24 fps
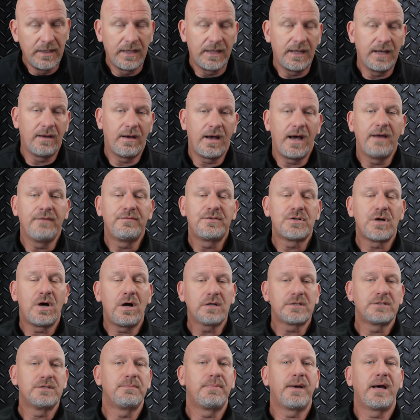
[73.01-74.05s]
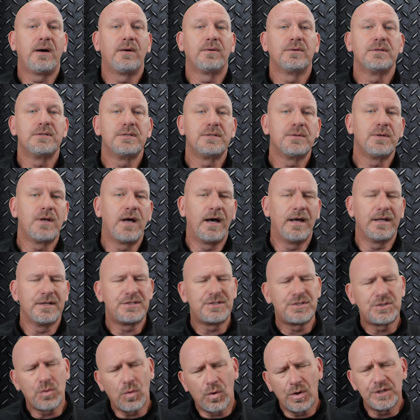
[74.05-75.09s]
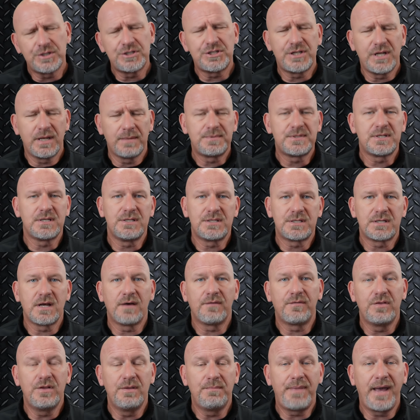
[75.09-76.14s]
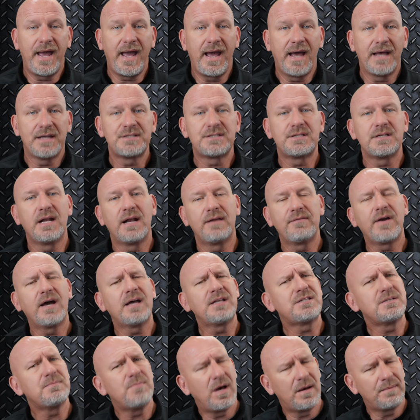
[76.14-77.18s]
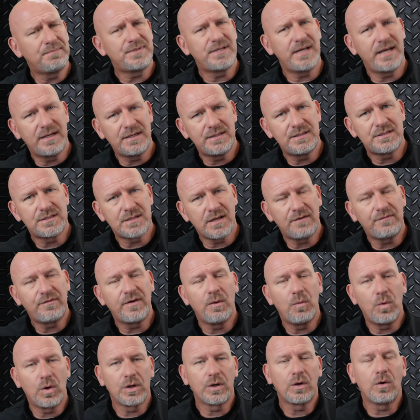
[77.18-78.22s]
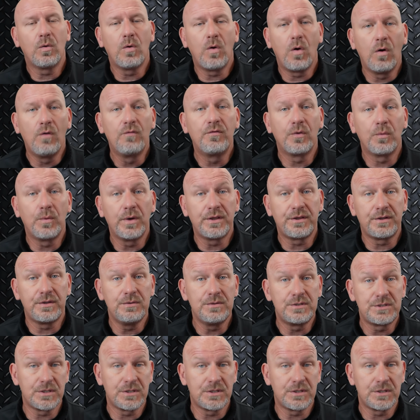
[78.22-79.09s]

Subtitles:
I've talked about storage tips and stuff in the past, and I've got some updated stuff I want to go over with you.